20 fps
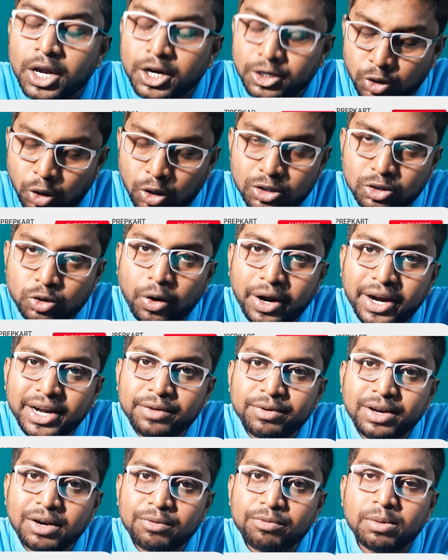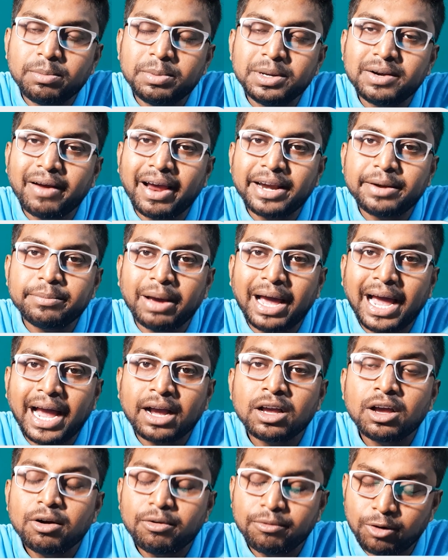Don't go anywhere. We'll be right back
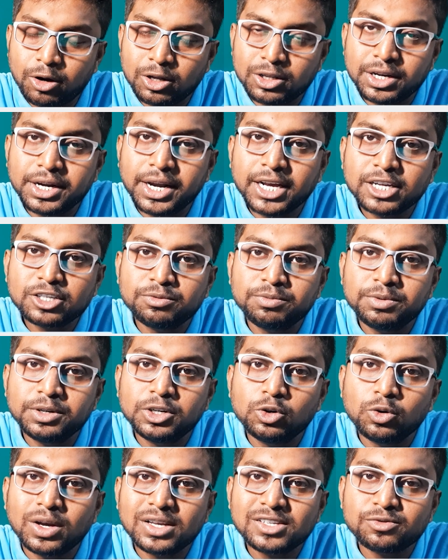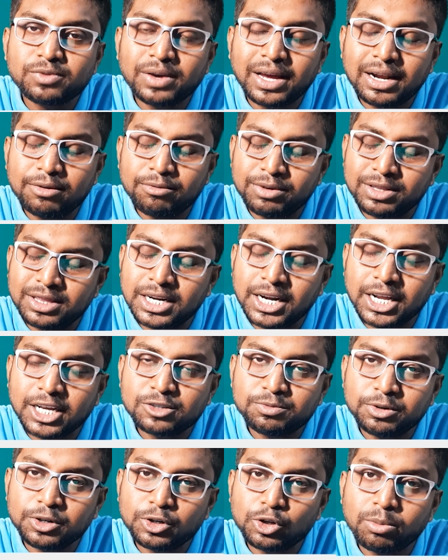for the next video as well with the
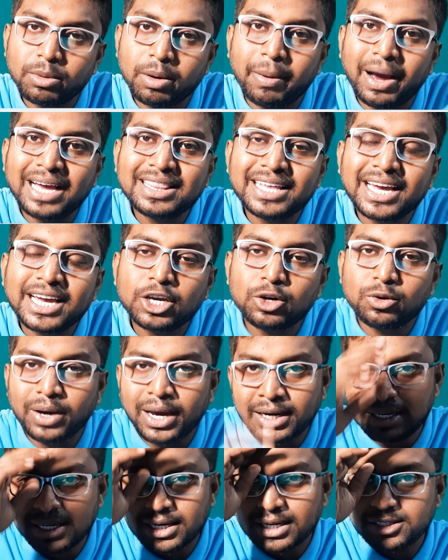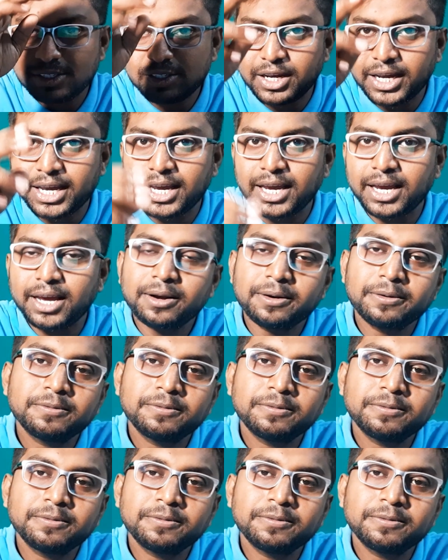next video. Bye-bye. Thank you and take care.